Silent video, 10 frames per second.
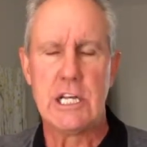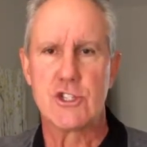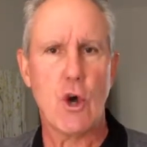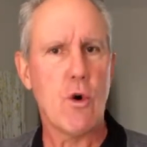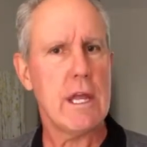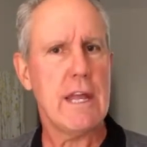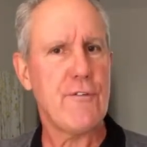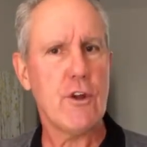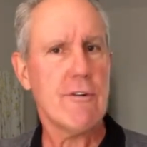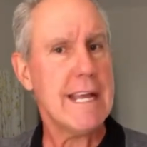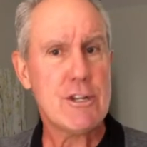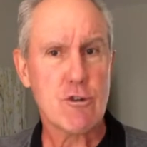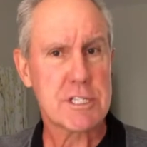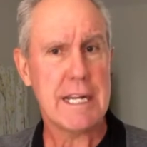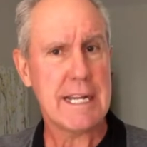So if you're
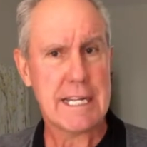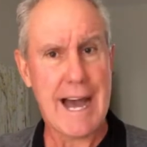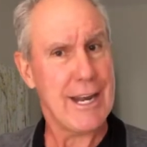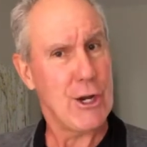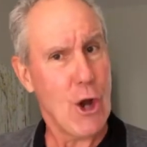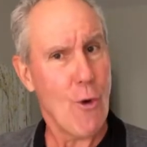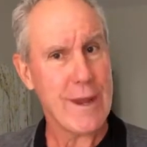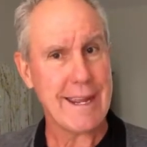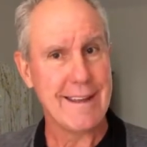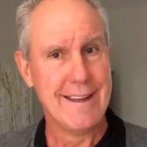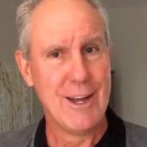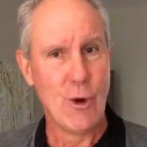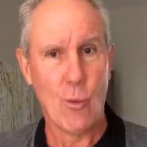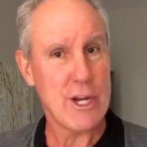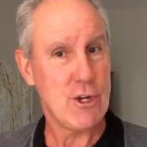interested in kind of knowing
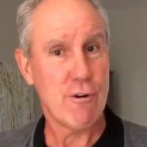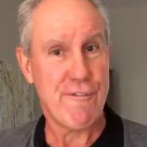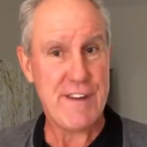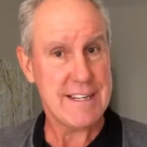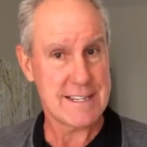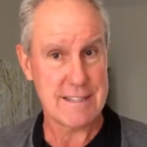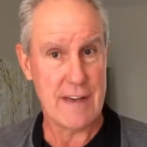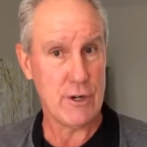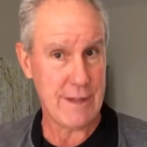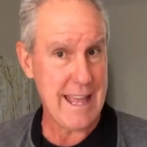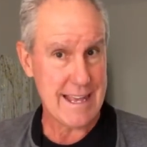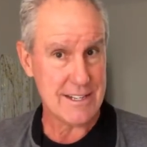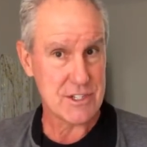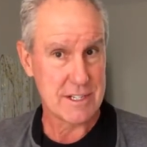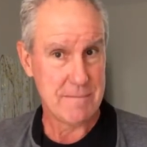what your fitness level
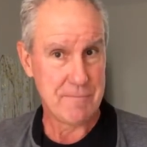is,